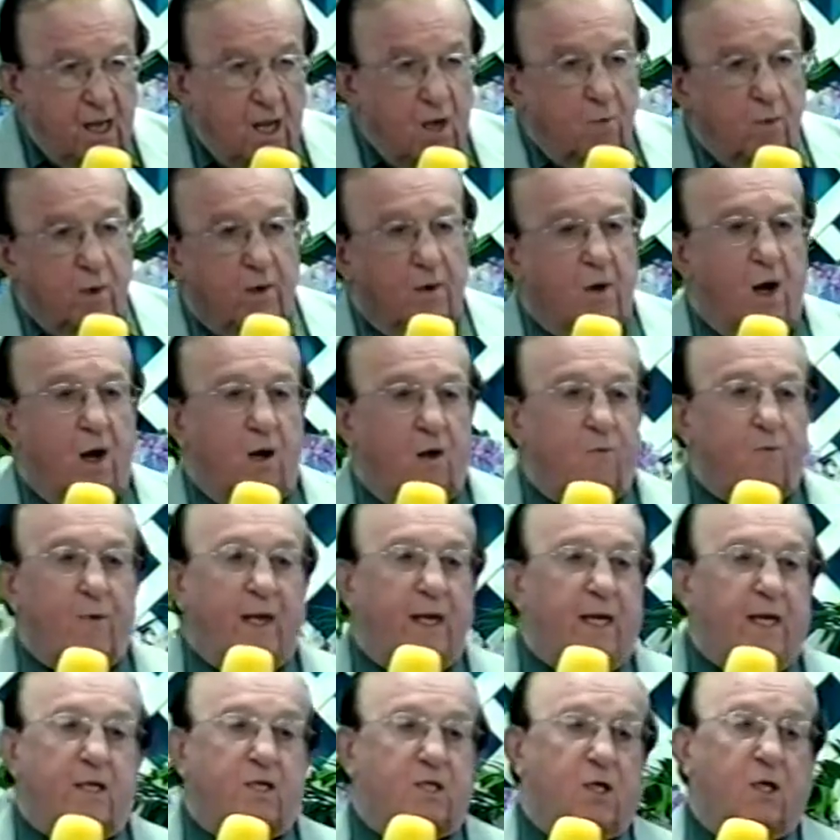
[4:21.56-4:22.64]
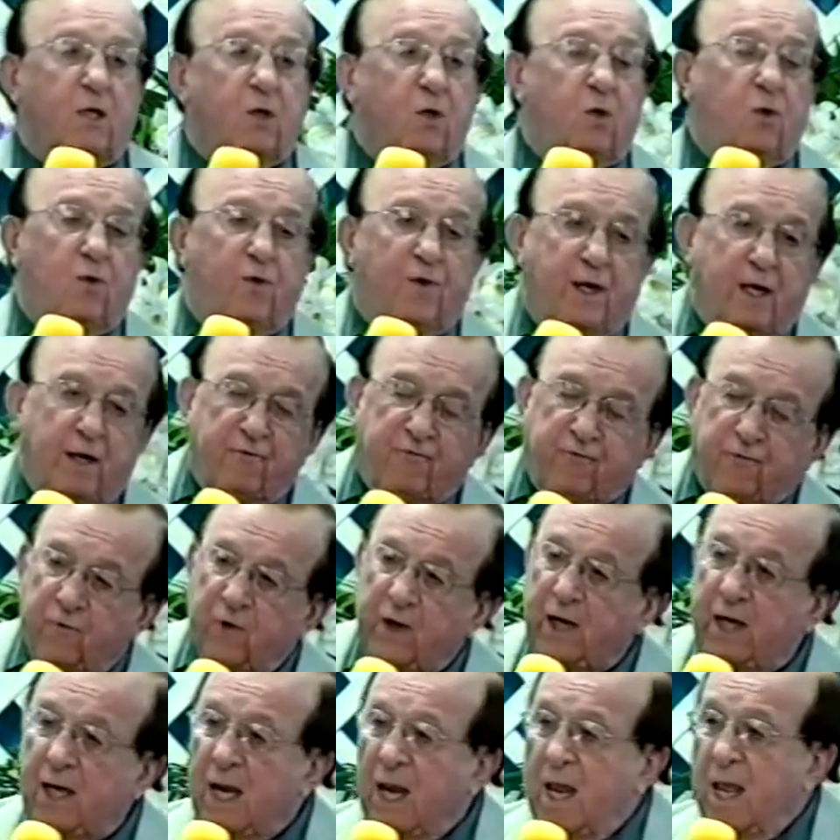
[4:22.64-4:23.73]
We're already told that if
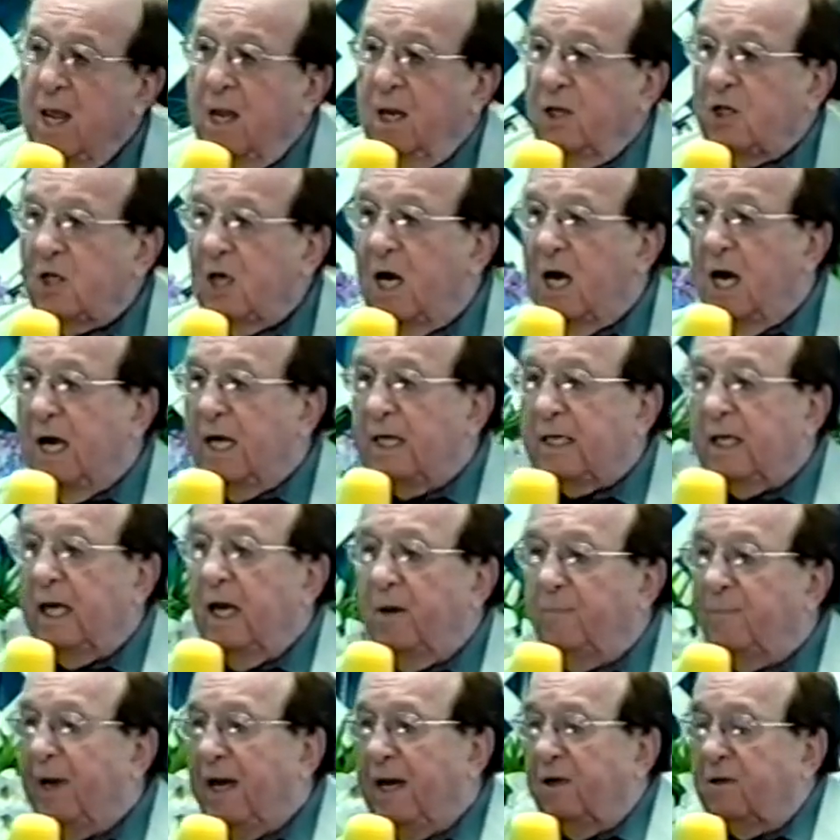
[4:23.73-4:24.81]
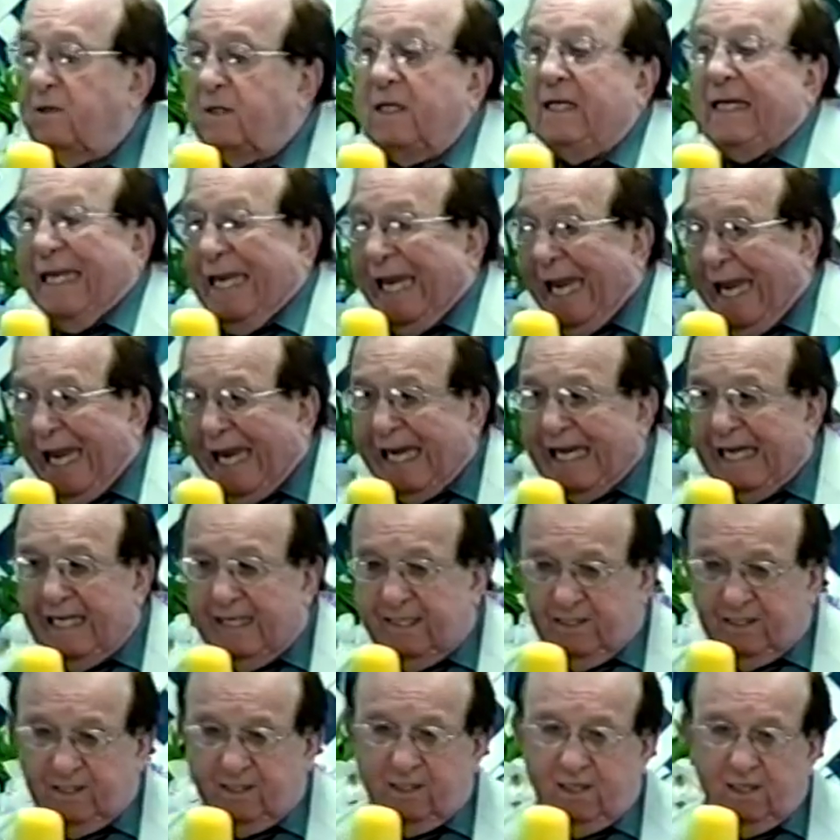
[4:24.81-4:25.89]
we talk about
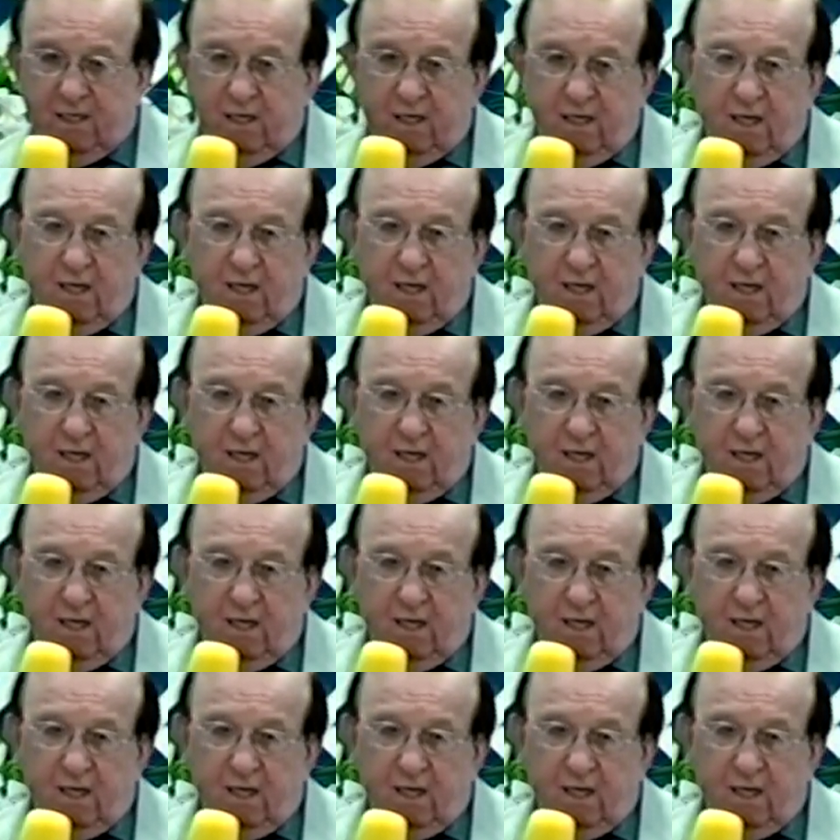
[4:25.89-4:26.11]
gays,